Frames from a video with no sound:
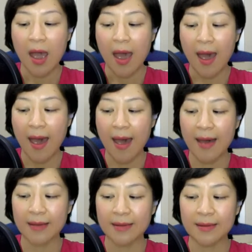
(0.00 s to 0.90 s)

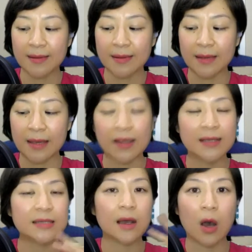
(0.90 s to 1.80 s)
And it
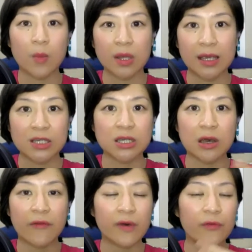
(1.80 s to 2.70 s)
is a
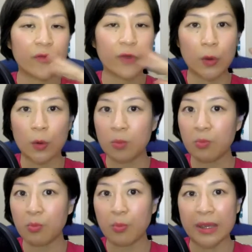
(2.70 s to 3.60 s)
combination of a few
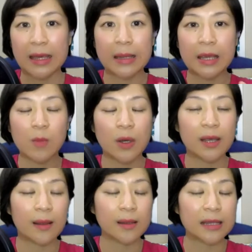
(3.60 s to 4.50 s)
healing
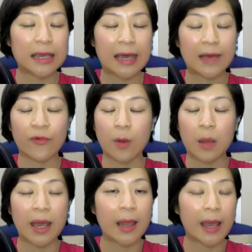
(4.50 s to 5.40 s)
modality
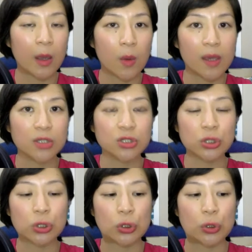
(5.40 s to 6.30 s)
from light language
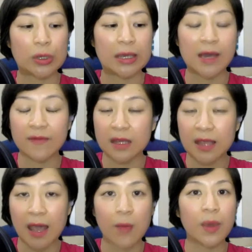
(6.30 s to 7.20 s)
to
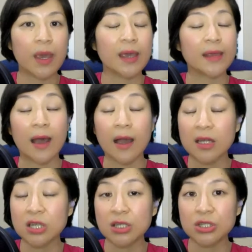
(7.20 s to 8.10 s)
EFT tapping and
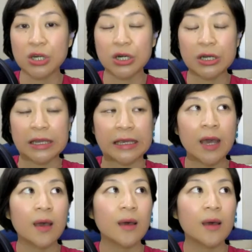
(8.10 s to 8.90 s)
Akashic journey.